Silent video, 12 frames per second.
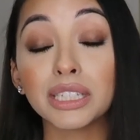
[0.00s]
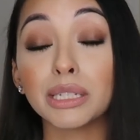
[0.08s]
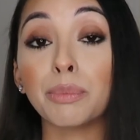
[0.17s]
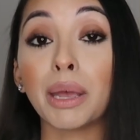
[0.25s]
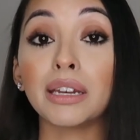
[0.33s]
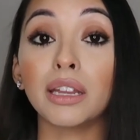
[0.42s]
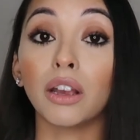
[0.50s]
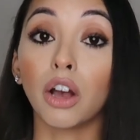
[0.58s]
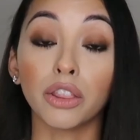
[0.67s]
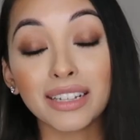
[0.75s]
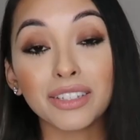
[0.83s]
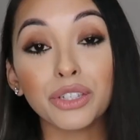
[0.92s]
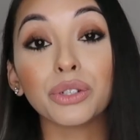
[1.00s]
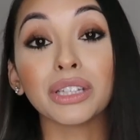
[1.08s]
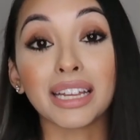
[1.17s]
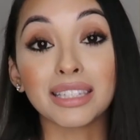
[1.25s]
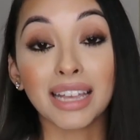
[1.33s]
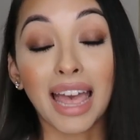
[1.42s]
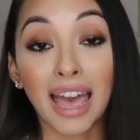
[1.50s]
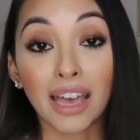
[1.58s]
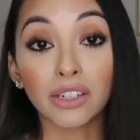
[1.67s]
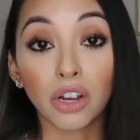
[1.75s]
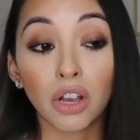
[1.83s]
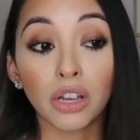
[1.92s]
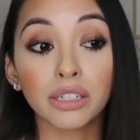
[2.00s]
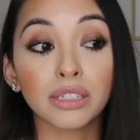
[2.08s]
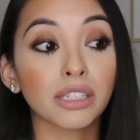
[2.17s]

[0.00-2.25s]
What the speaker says: depending on what you'd like to add on,